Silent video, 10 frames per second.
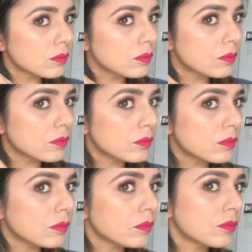So I
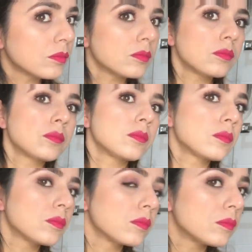just do
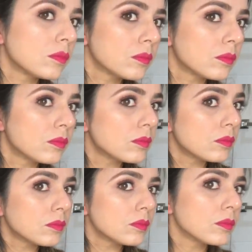inwards, outwards,
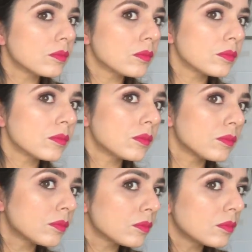outwards,
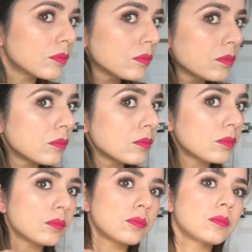inwards from the
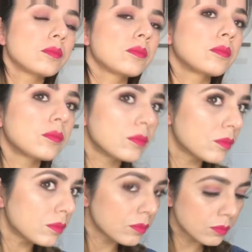bottom hairs.
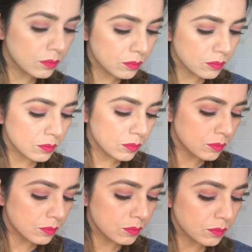But for the
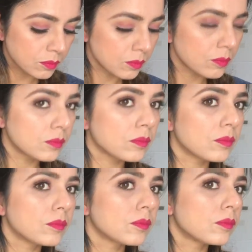front hairs, I like to
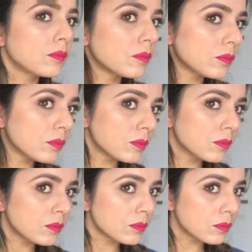do outwards.
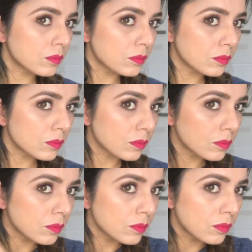So now
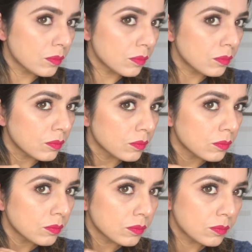again,
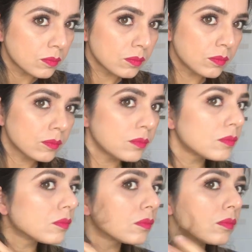
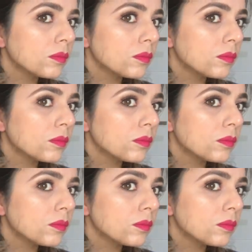outwards.